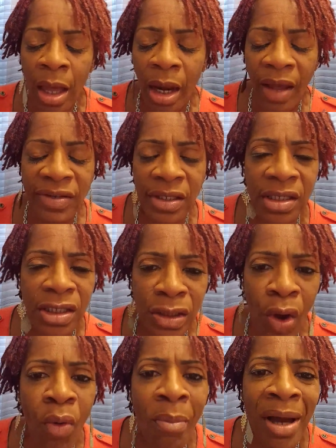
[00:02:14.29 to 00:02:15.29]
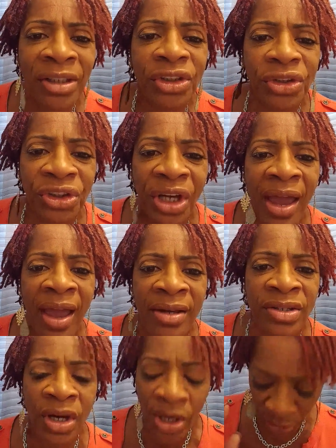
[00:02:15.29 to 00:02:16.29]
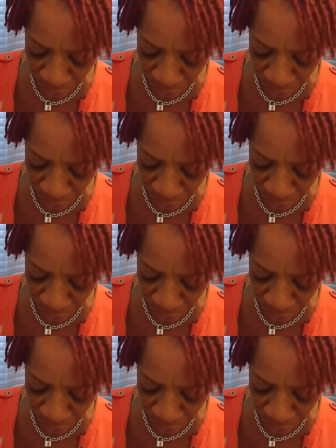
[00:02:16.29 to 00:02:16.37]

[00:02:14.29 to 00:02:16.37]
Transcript: and I've seen so much change.